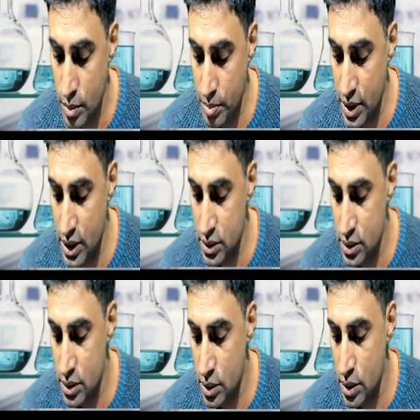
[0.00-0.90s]

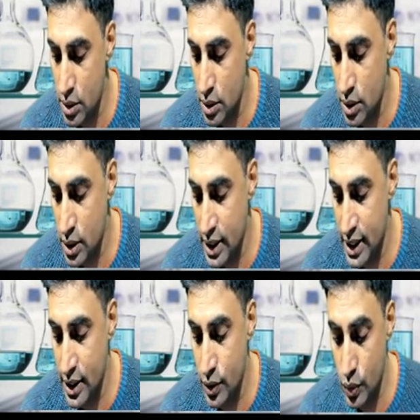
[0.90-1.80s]
plus
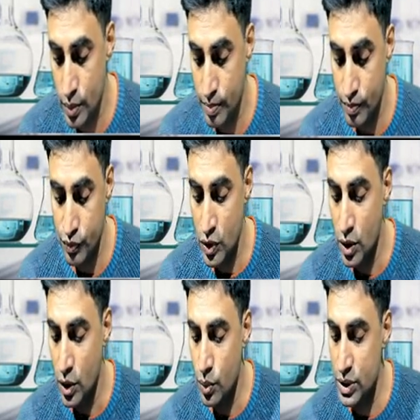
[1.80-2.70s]
NO,
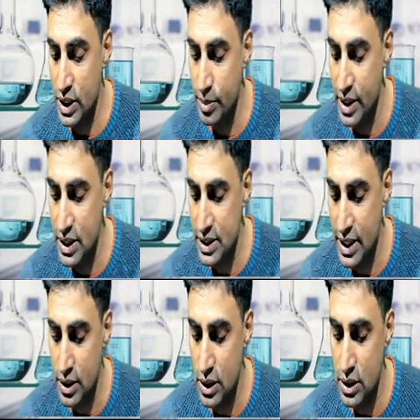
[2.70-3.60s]
which can be
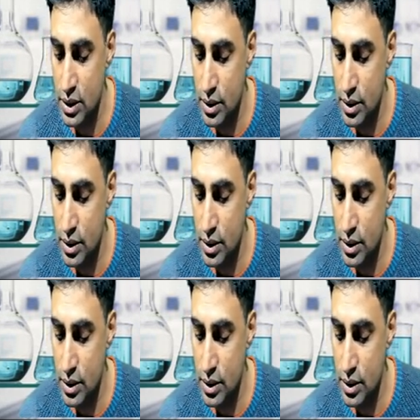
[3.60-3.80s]
recycled.